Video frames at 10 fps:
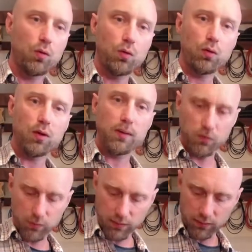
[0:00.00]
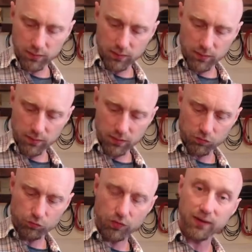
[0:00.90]
All I'm doing
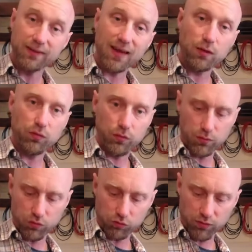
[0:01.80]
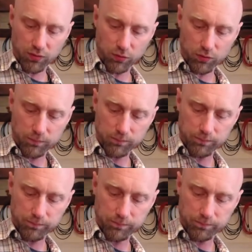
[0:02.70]
is running down through the strings.
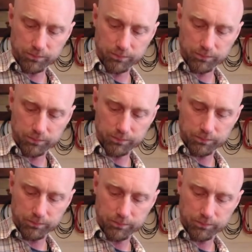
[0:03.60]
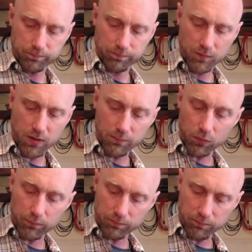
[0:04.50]
I'm
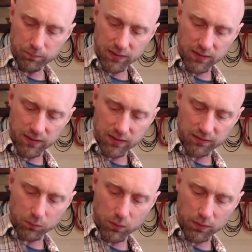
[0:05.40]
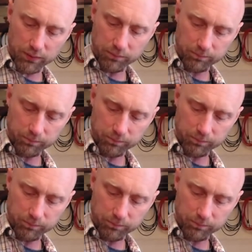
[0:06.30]
not picking each one